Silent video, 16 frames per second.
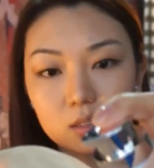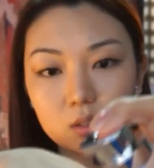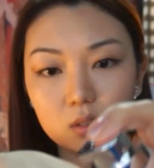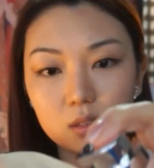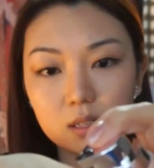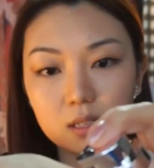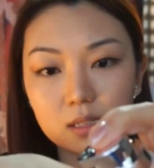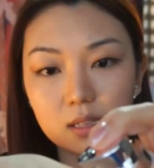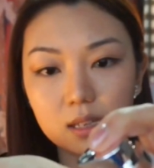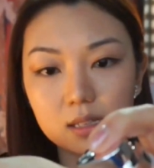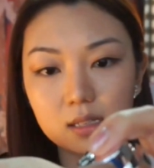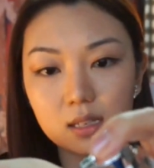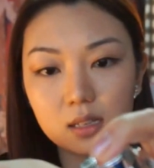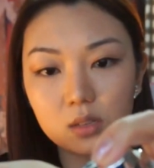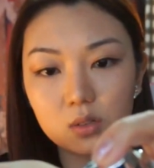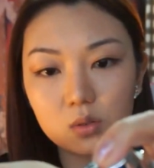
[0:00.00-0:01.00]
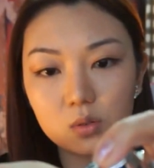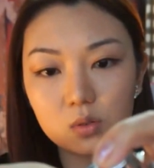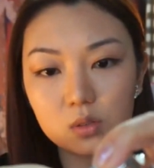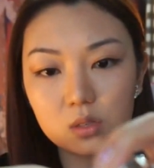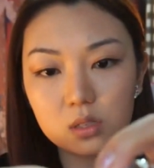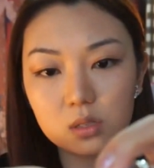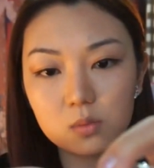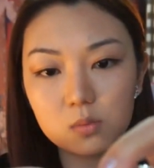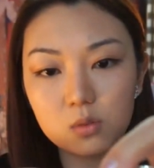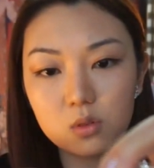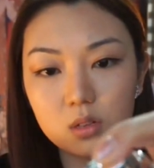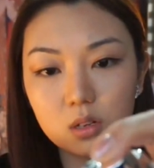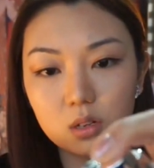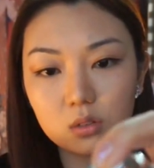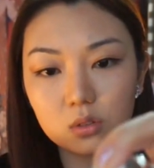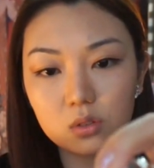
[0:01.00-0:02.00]
Okay, so they said to smooth
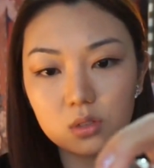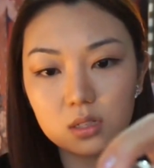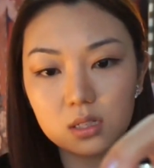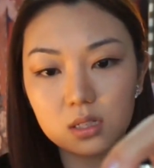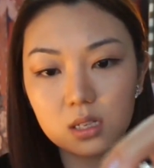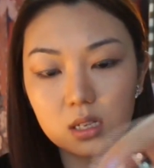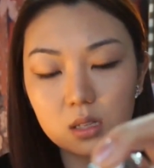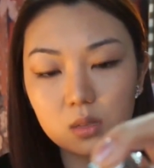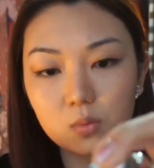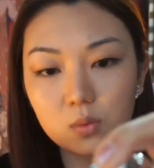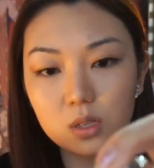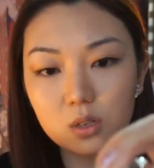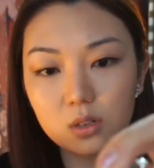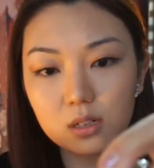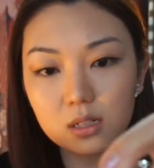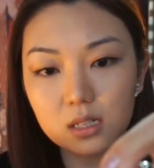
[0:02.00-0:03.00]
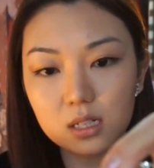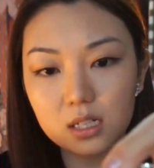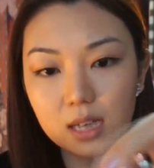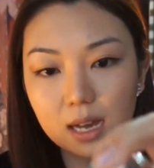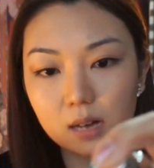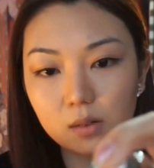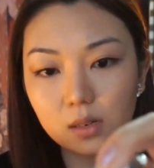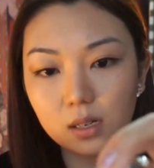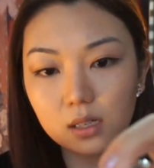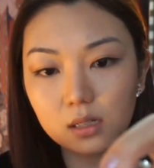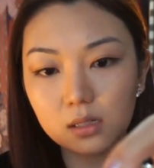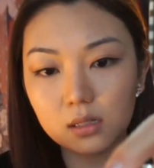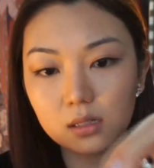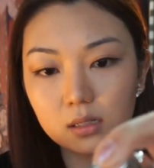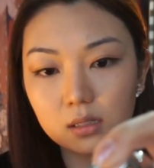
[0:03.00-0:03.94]
it onto your skin when you're in the shower.